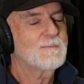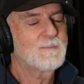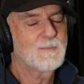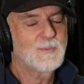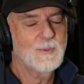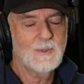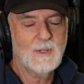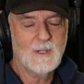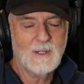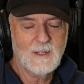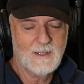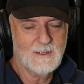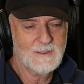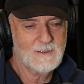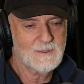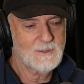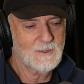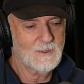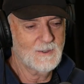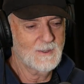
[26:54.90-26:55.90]

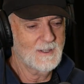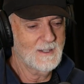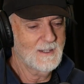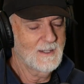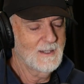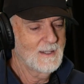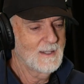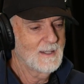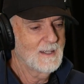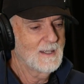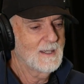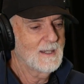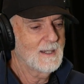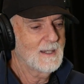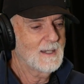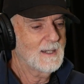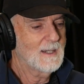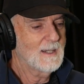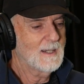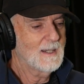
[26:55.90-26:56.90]
brilliant story.
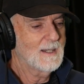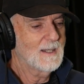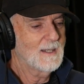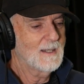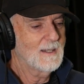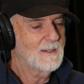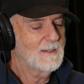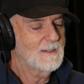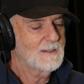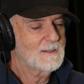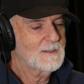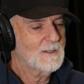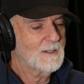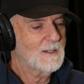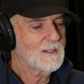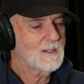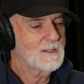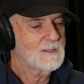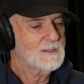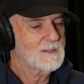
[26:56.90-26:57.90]
This
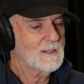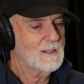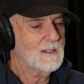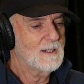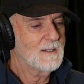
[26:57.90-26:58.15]
guy goes,